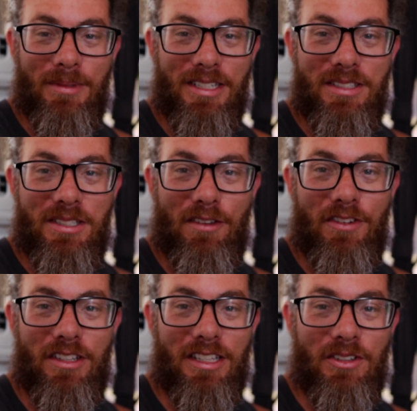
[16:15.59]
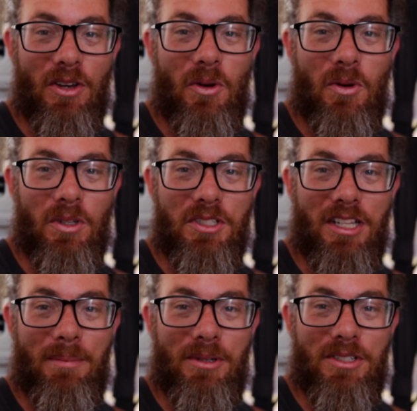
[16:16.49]
it's definitely not all as
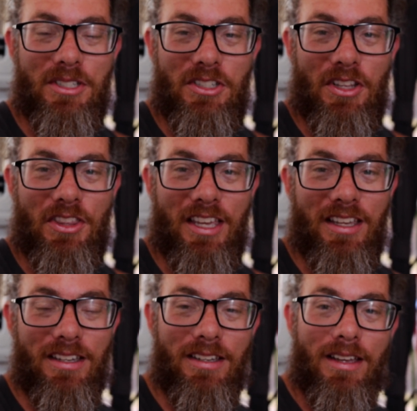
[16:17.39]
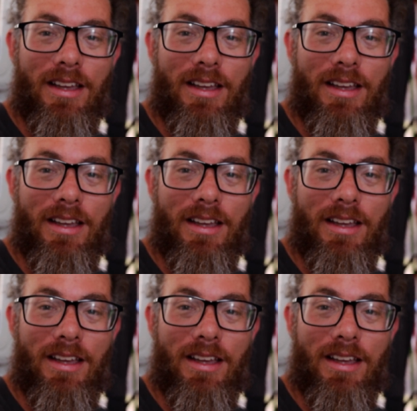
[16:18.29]
glamorous as you think.